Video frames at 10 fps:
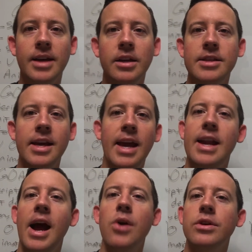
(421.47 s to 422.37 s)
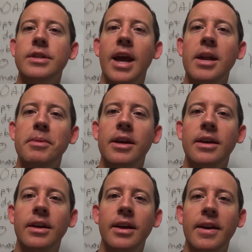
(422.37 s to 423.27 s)
that could take 8 hours to animate.
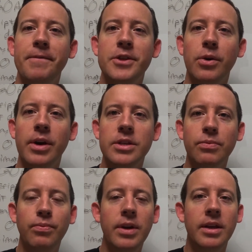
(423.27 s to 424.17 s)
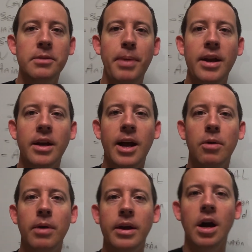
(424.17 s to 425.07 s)
So it's depending on
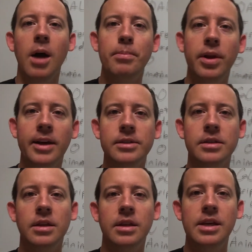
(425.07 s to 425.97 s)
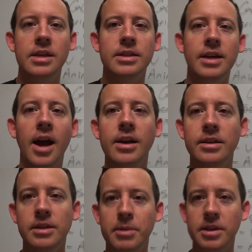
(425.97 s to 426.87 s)
how complex the design
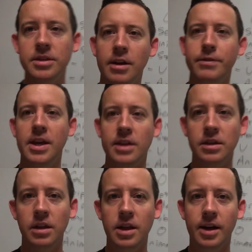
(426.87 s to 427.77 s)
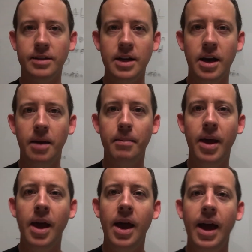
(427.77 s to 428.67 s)
is, I mean, this stuff takes a lot of time.
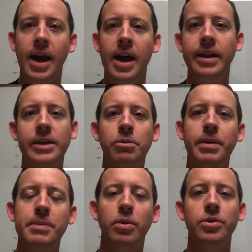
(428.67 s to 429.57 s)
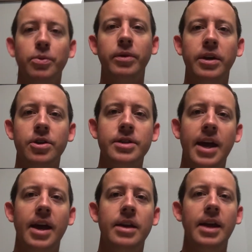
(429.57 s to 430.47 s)
And that's what people don't really
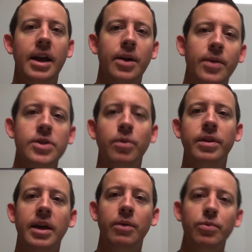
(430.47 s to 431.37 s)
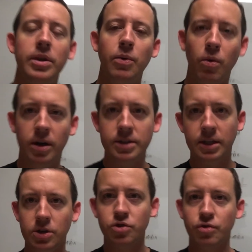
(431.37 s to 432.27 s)
understand, and that's one thing I really want to
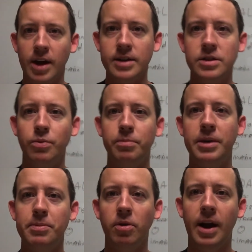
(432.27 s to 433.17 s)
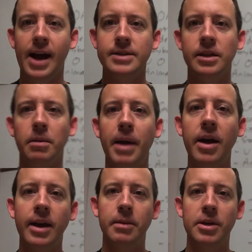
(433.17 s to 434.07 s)
address when people are asking
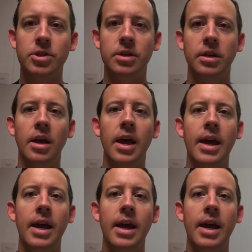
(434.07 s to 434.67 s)
about animation,